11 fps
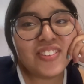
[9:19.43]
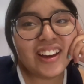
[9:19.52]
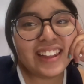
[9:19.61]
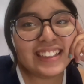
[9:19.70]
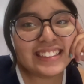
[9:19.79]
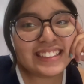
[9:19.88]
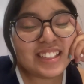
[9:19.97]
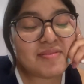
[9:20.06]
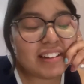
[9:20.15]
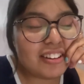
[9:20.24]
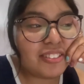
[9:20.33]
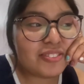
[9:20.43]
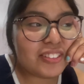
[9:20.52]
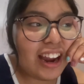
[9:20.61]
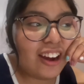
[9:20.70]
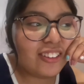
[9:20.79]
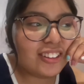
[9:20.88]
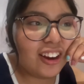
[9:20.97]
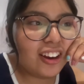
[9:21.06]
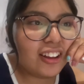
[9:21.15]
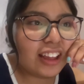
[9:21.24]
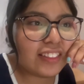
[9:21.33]
fell asleep. I don't know for how
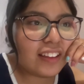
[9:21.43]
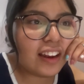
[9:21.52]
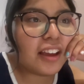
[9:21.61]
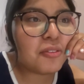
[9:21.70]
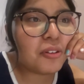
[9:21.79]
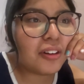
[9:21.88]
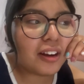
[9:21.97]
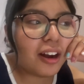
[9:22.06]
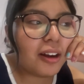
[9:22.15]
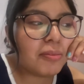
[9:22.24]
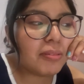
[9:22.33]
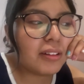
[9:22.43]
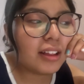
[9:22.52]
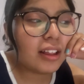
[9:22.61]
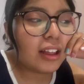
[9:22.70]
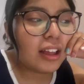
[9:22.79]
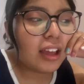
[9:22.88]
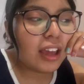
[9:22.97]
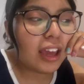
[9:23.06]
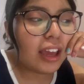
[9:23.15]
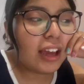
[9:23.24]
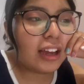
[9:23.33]
long, and then I woke up.
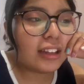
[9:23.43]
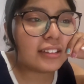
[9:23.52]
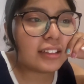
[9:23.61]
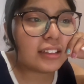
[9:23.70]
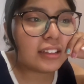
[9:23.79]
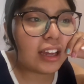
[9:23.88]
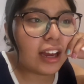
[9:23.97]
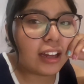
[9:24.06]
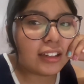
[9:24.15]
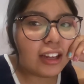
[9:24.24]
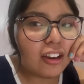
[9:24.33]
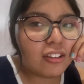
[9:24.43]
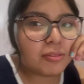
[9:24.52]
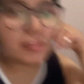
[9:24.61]
And yeah, now I'm